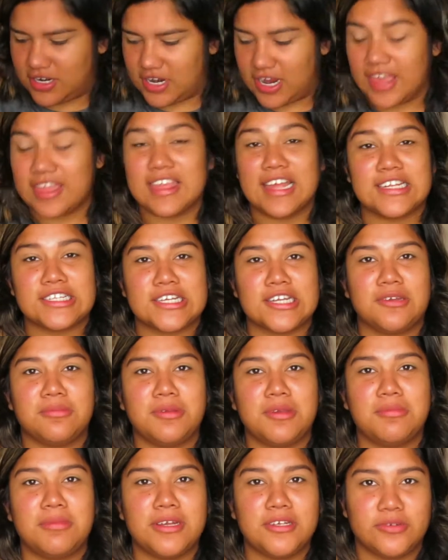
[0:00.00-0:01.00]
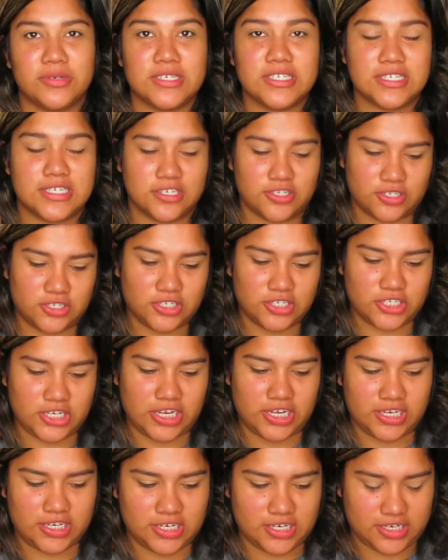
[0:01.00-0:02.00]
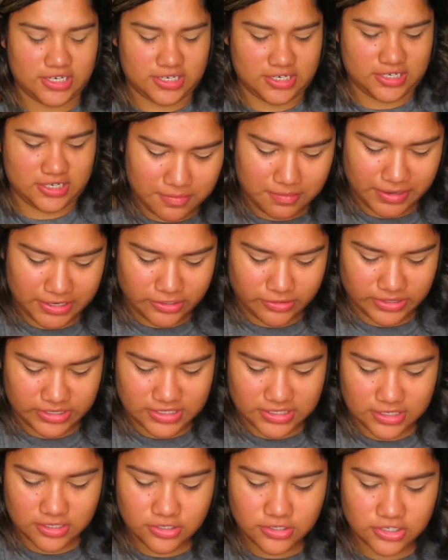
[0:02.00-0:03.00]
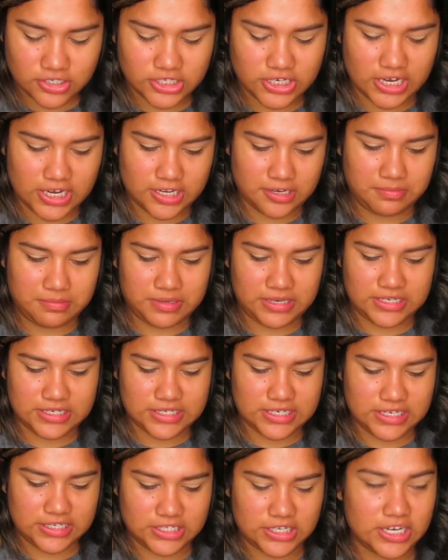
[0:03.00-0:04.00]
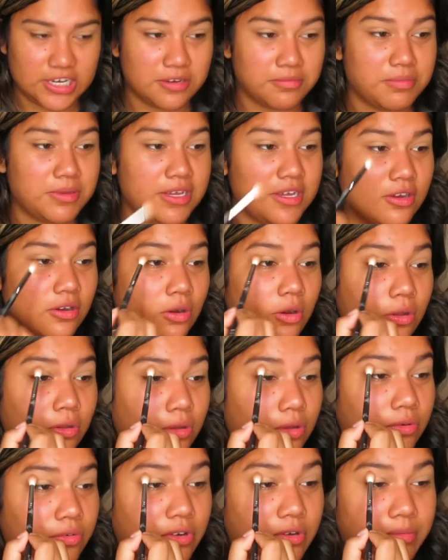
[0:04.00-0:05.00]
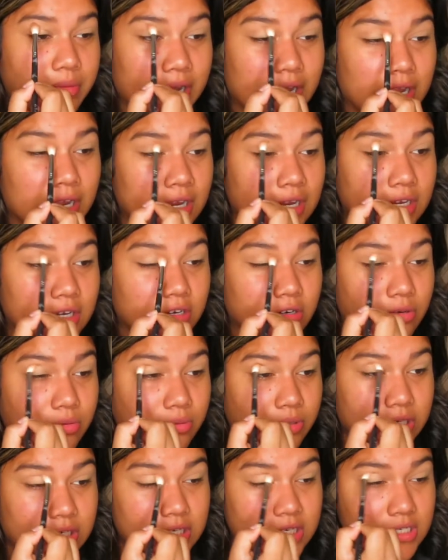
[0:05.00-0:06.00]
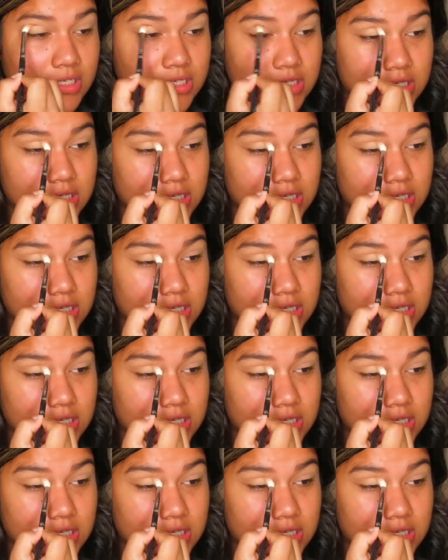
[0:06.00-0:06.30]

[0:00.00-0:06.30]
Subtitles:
and that's gonna be my transition shade. And by transition shade, it means that's gonna be all over my crease.